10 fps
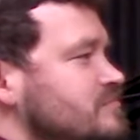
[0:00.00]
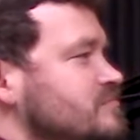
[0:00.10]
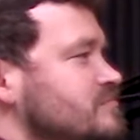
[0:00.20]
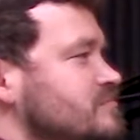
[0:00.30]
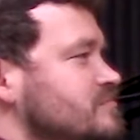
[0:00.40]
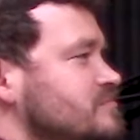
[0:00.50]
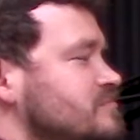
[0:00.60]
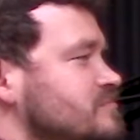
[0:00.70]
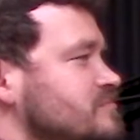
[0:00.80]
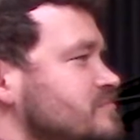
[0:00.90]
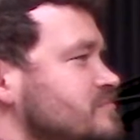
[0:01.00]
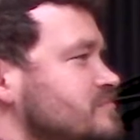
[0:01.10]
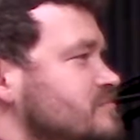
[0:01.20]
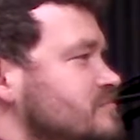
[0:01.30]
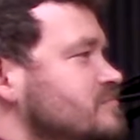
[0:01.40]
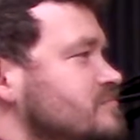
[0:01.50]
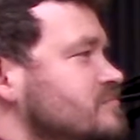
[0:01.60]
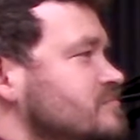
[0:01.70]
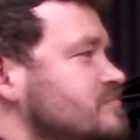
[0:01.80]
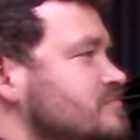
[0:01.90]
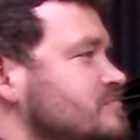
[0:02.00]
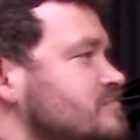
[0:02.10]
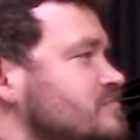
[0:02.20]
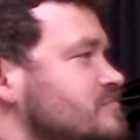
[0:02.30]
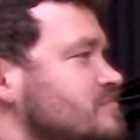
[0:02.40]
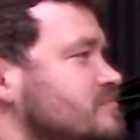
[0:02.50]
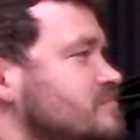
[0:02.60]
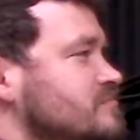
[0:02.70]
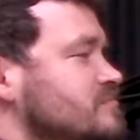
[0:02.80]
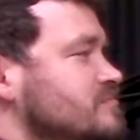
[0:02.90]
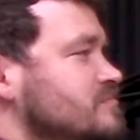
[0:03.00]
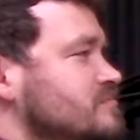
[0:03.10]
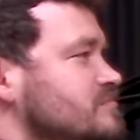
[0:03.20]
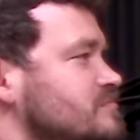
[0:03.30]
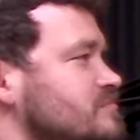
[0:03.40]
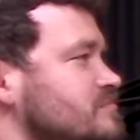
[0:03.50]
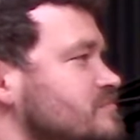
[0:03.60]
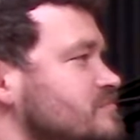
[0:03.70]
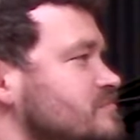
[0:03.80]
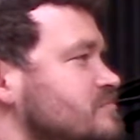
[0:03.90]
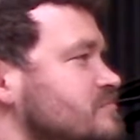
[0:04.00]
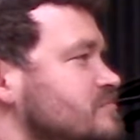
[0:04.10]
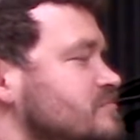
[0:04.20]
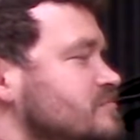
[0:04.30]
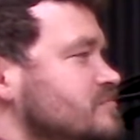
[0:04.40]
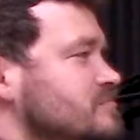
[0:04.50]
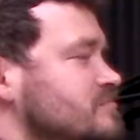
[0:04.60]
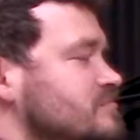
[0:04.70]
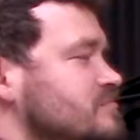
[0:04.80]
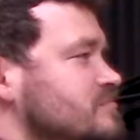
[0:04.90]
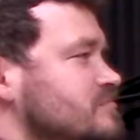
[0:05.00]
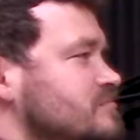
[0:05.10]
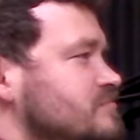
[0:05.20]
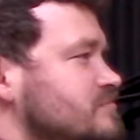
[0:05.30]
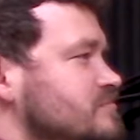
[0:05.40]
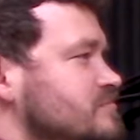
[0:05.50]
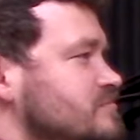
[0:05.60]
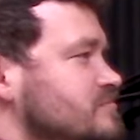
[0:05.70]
[no speech]